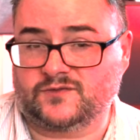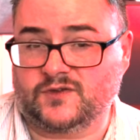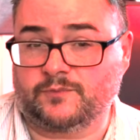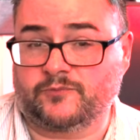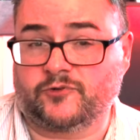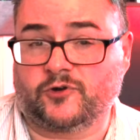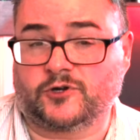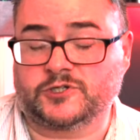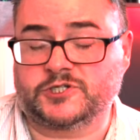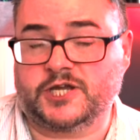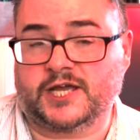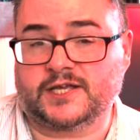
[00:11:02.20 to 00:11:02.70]
of your
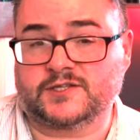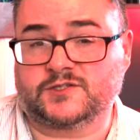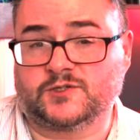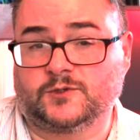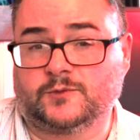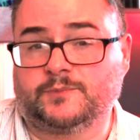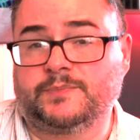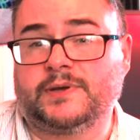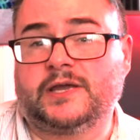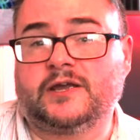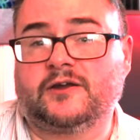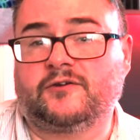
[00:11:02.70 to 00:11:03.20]
project
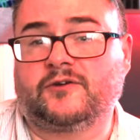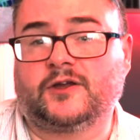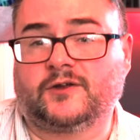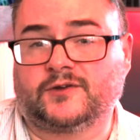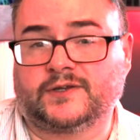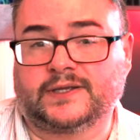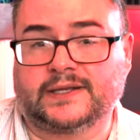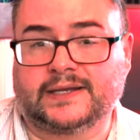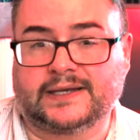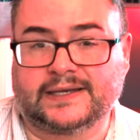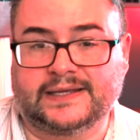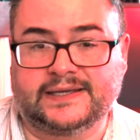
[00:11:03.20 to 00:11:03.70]
or
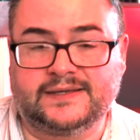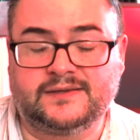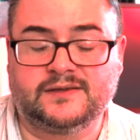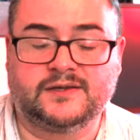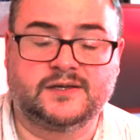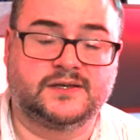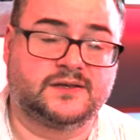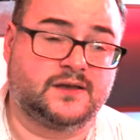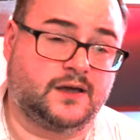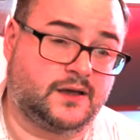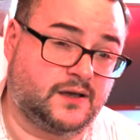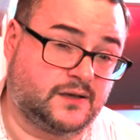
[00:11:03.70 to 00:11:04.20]
periodically,
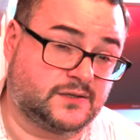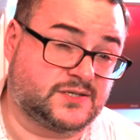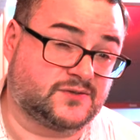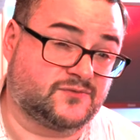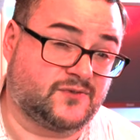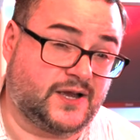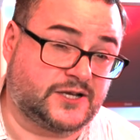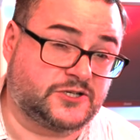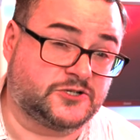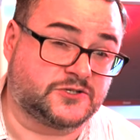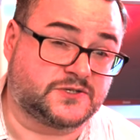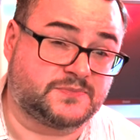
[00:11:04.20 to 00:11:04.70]

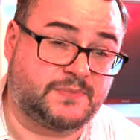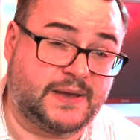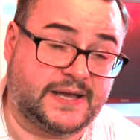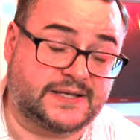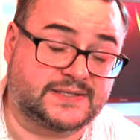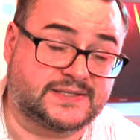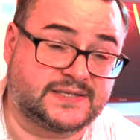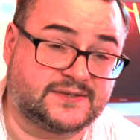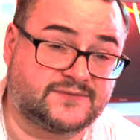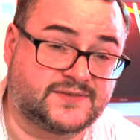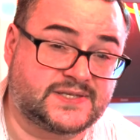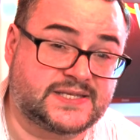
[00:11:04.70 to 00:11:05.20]
to
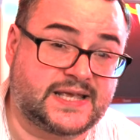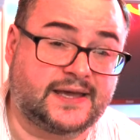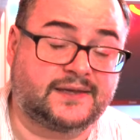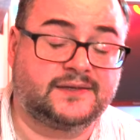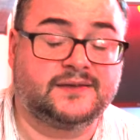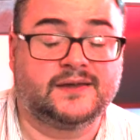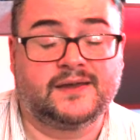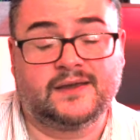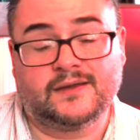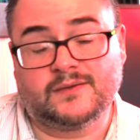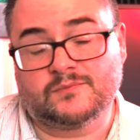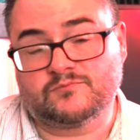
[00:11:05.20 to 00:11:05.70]
retrospective
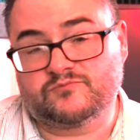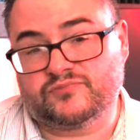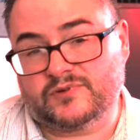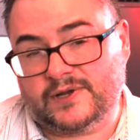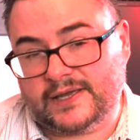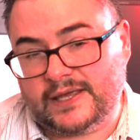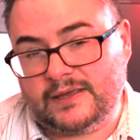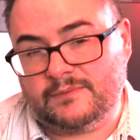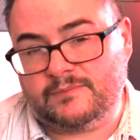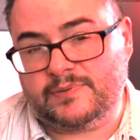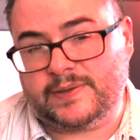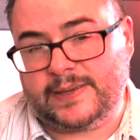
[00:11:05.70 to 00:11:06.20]
say,
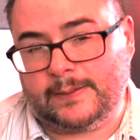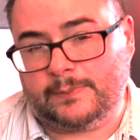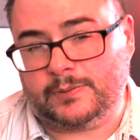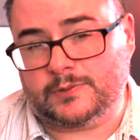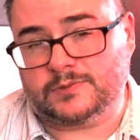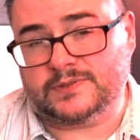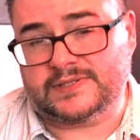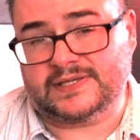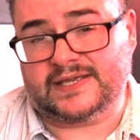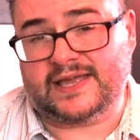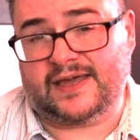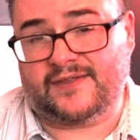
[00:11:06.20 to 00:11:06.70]
bringing
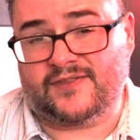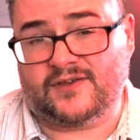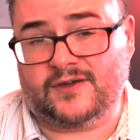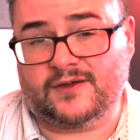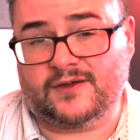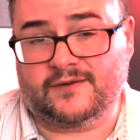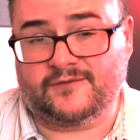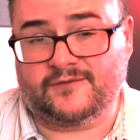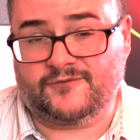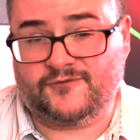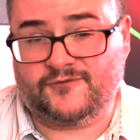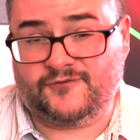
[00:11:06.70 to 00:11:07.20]
people
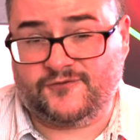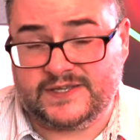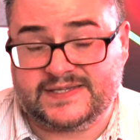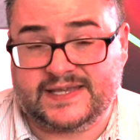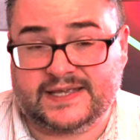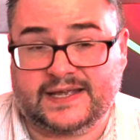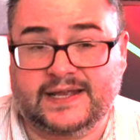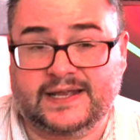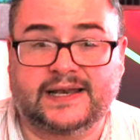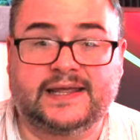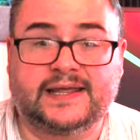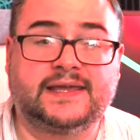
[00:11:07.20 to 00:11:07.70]
together
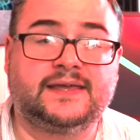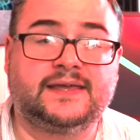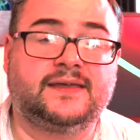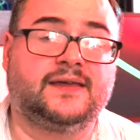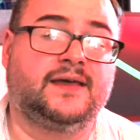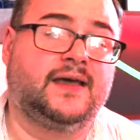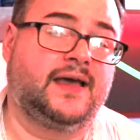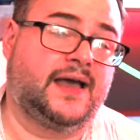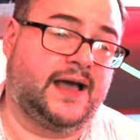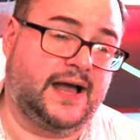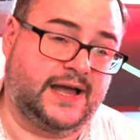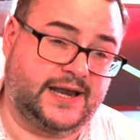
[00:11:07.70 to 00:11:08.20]
physically
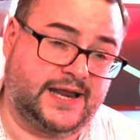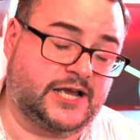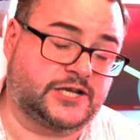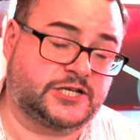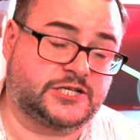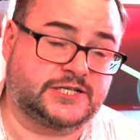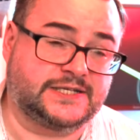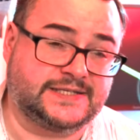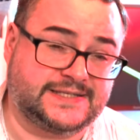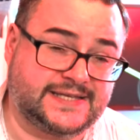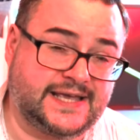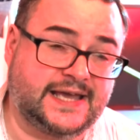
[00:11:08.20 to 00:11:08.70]
and
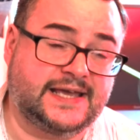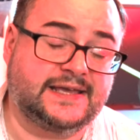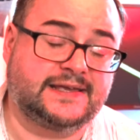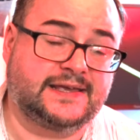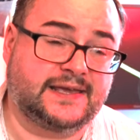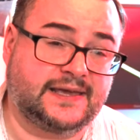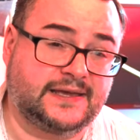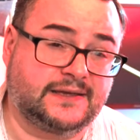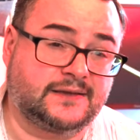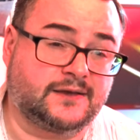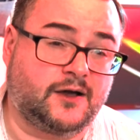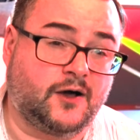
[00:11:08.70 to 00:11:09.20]
actually
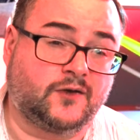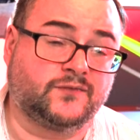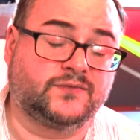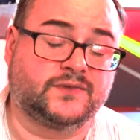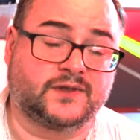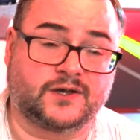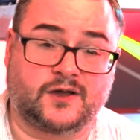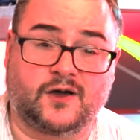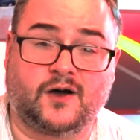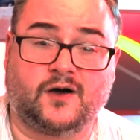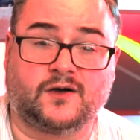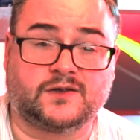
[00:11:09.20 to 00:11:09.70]
taking on
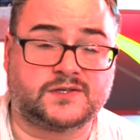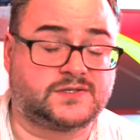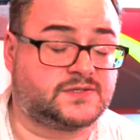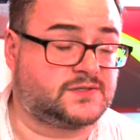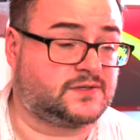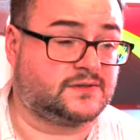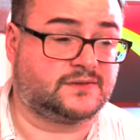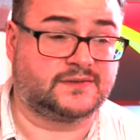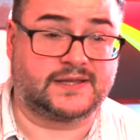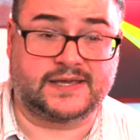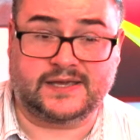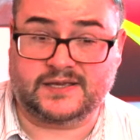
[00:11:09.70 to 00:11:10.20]
the cost
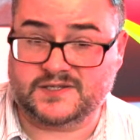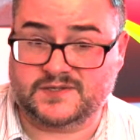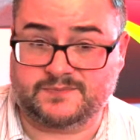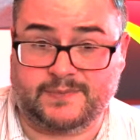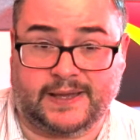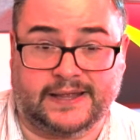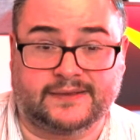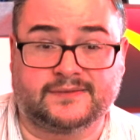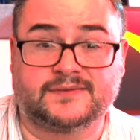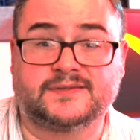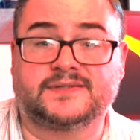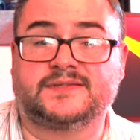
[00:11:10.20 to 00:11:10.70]
and the
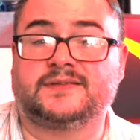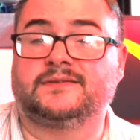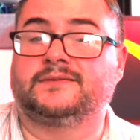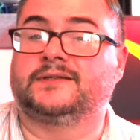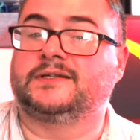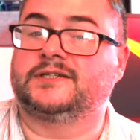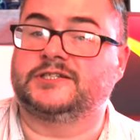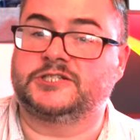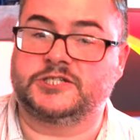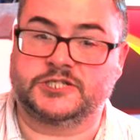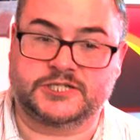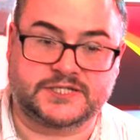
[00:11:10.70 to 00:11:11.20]
expense and
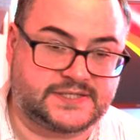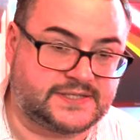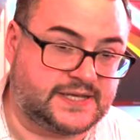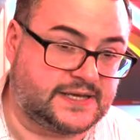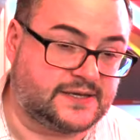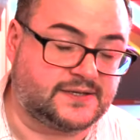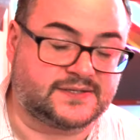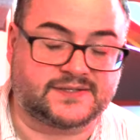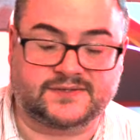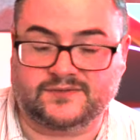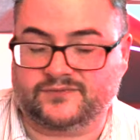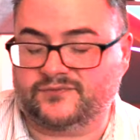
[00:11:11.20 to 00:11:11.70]
the
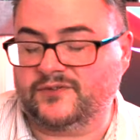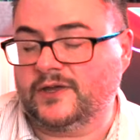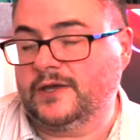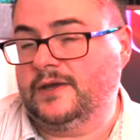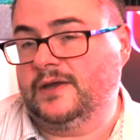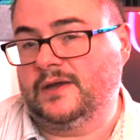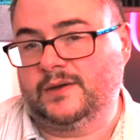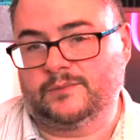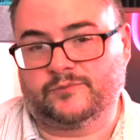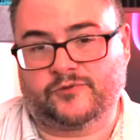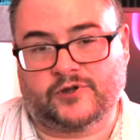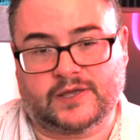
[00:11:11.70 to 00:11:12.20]
logistics of
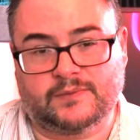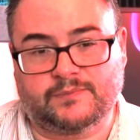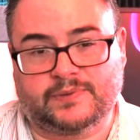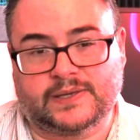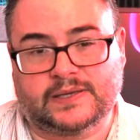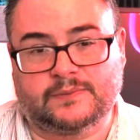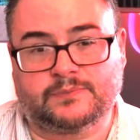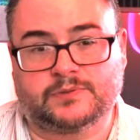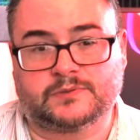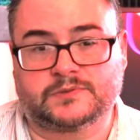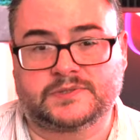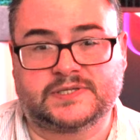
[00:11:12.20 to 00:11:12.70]
bringing
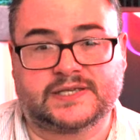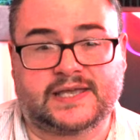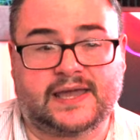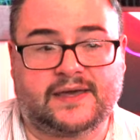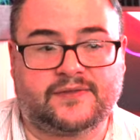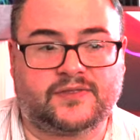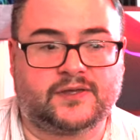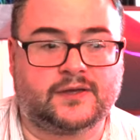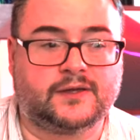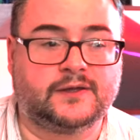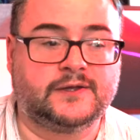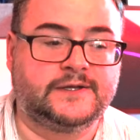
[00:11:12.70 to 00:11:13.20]
people
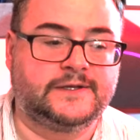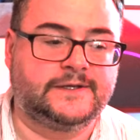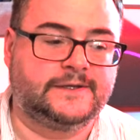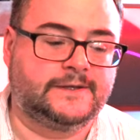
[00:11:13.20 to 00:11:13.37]
together.